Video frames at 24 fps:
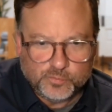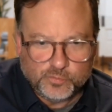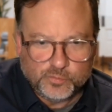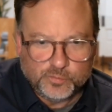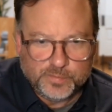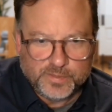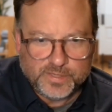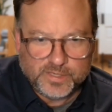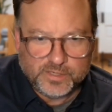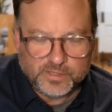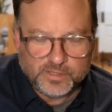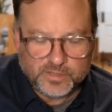we'll
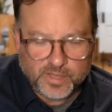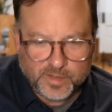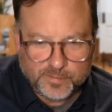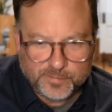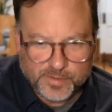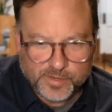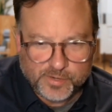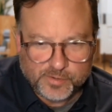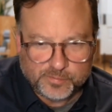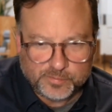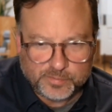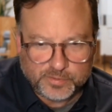be in a lot
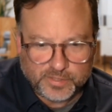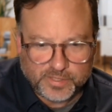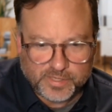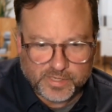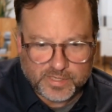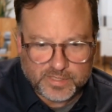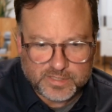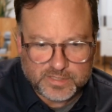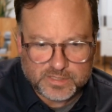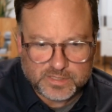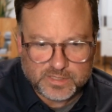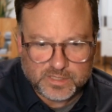better
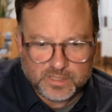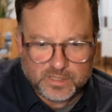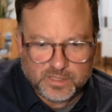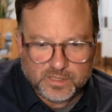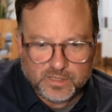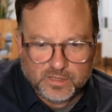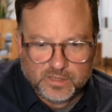place.